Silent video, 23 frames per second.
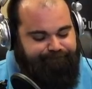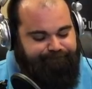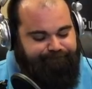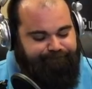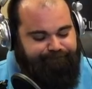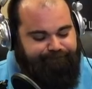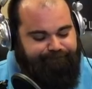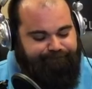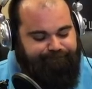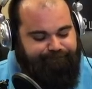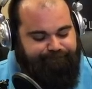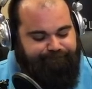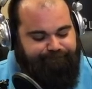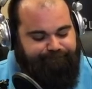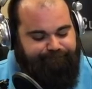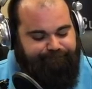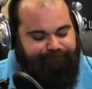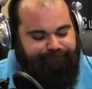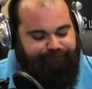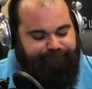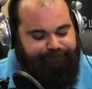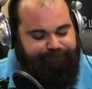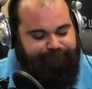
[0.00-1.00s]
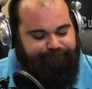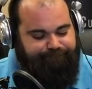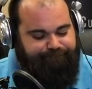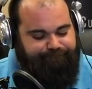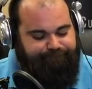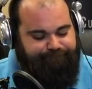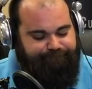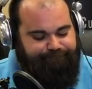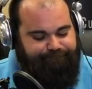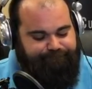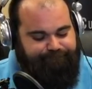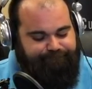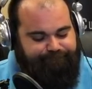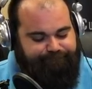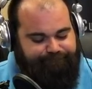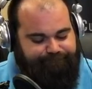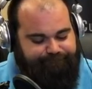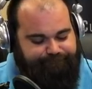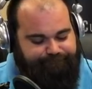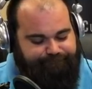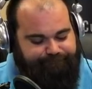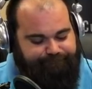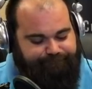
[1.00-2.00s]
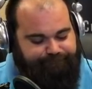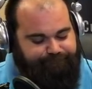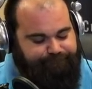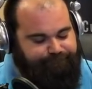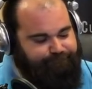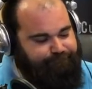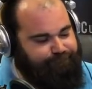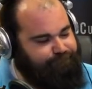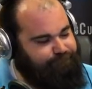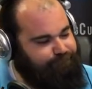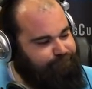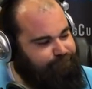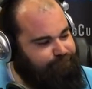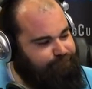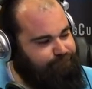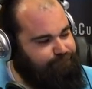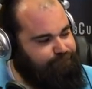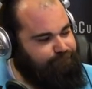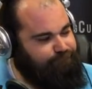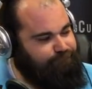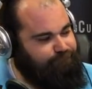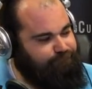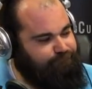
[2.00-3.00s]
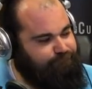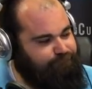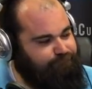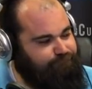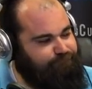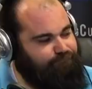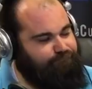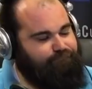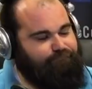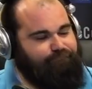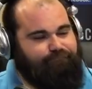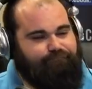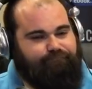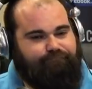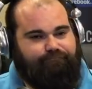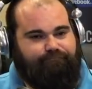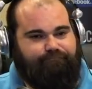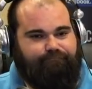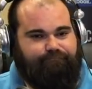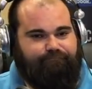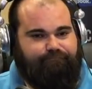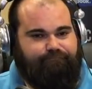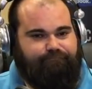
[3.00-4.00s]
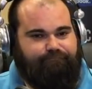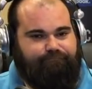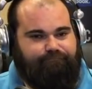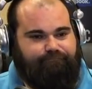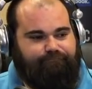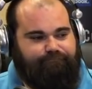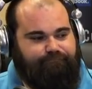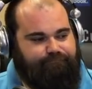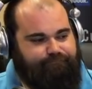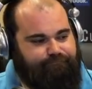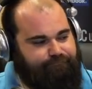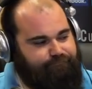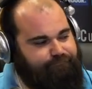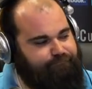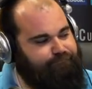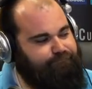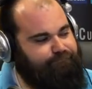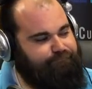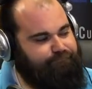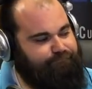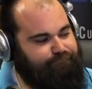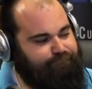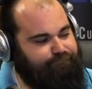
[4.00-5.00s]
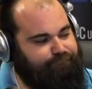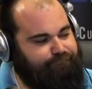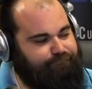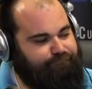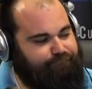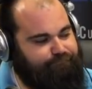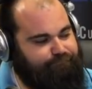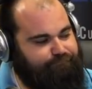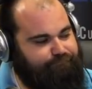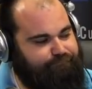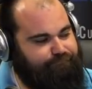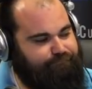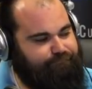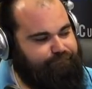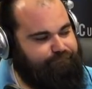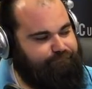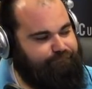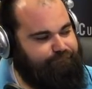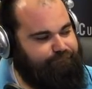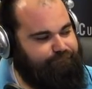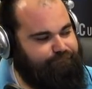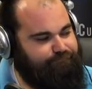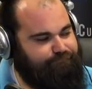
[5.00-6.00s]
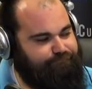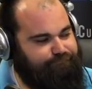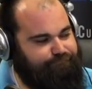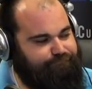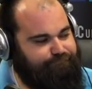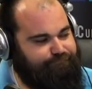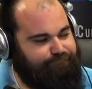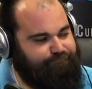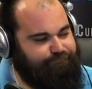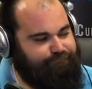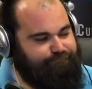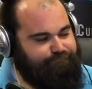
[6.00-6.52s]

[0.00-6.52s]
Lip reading: No words are spoken by the person on screen.